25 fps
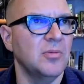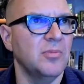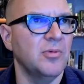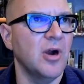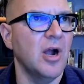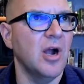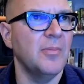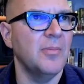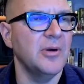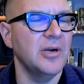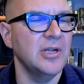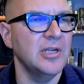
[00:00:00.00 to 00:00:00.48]

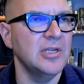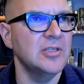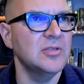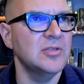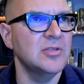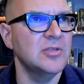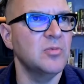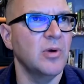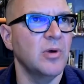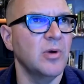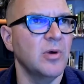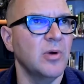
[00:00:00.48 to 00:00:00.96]

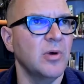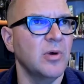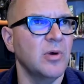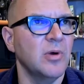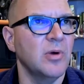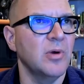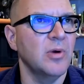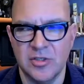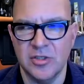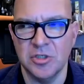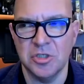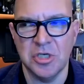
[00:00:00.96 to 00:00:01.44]
properties where the
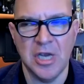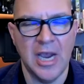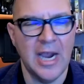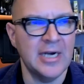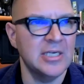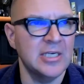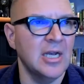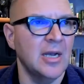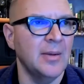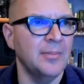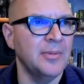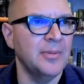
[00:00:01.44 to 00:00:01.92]
rents are
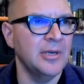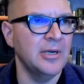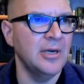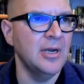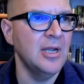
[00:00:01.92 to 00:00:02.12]
jacked up and